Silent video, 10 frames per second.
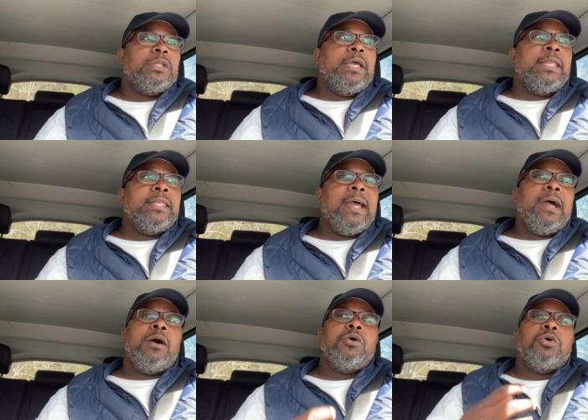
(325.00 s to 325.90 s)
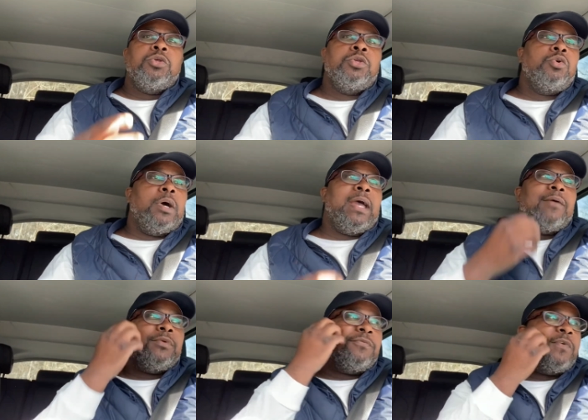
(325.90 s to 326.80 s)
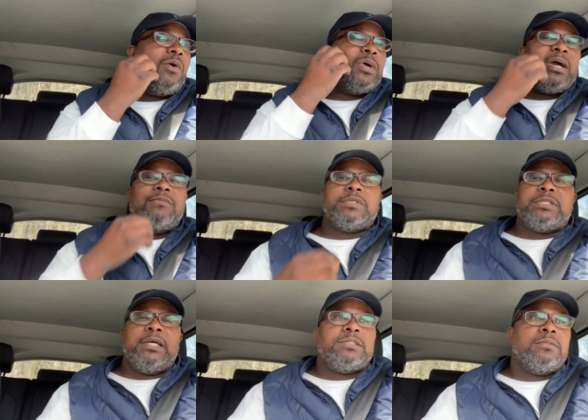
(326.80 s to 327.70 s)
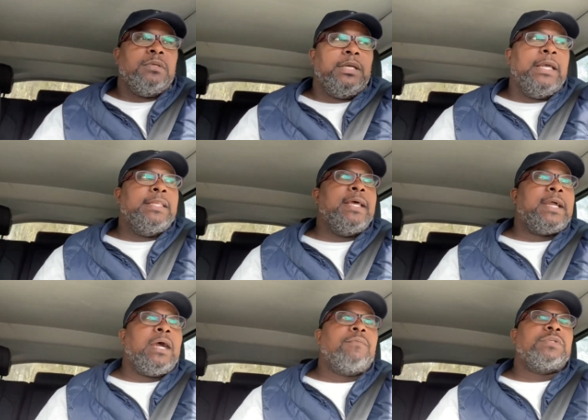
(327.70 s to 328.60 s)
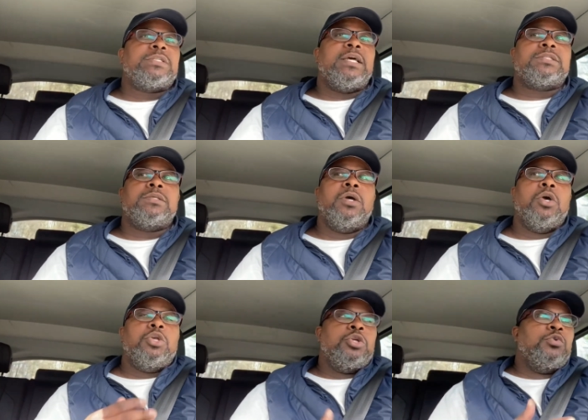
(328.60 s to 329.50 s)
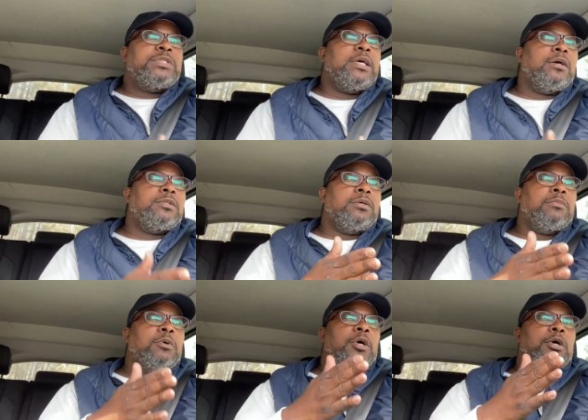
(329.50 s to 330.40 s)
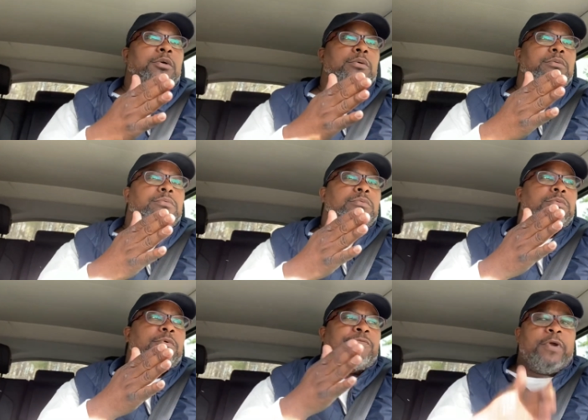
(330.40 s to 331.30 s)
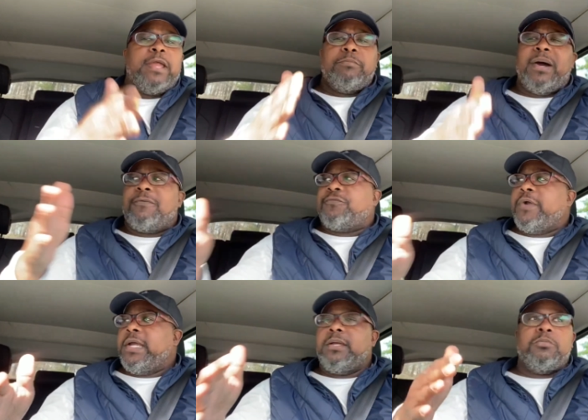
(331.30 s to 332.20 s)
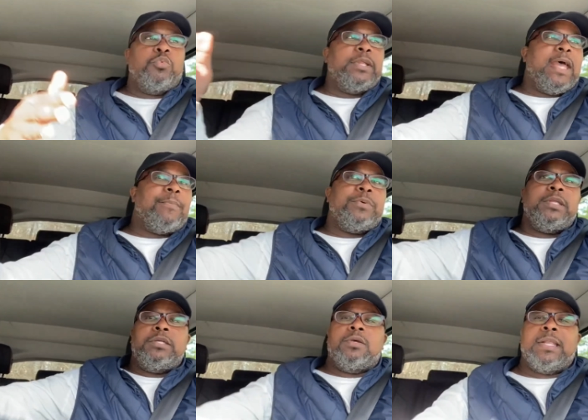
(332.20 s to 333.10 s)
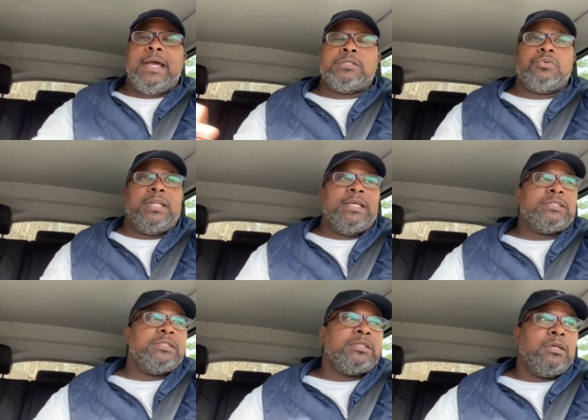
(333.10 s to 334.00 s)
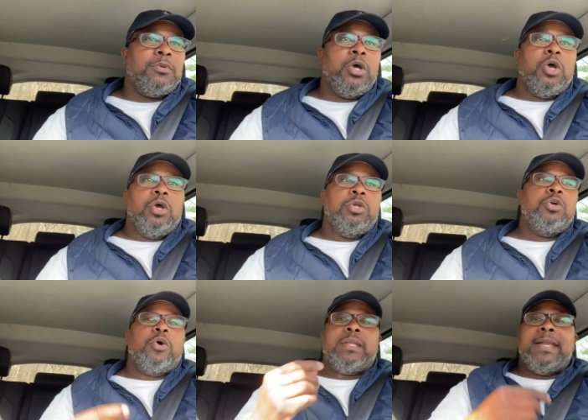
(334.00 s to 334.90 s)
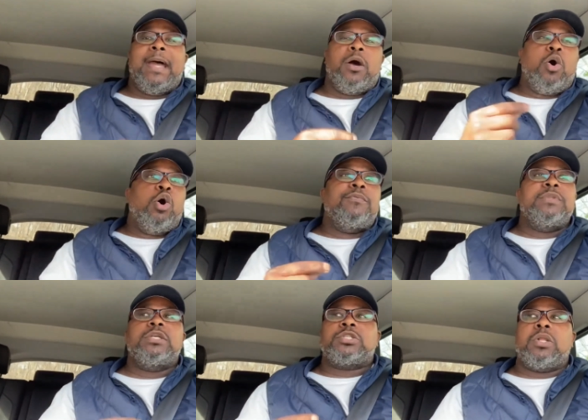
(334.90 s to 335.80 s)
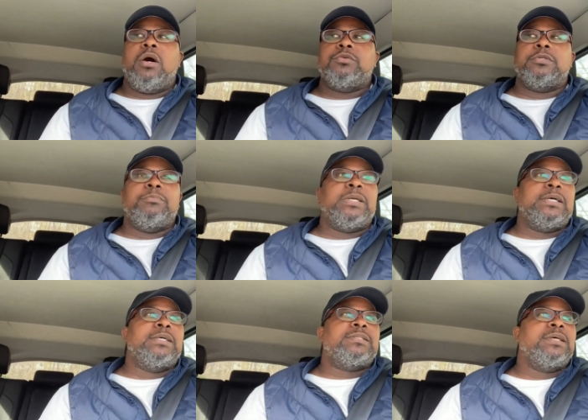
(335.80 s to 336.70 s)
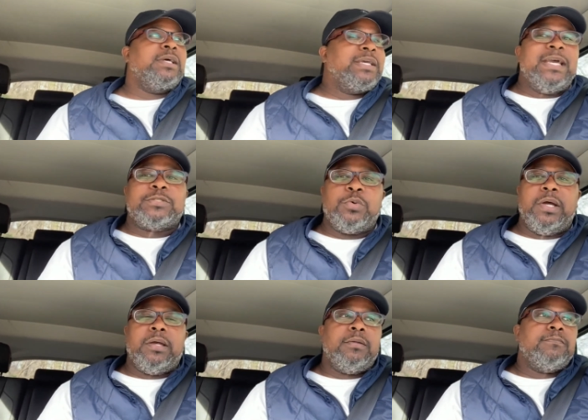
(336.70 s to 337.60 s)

and now you are having a phone conversation. In that conversation, you tell them frame by frame what happened in your last relationship. You are now over disclosing because guess what?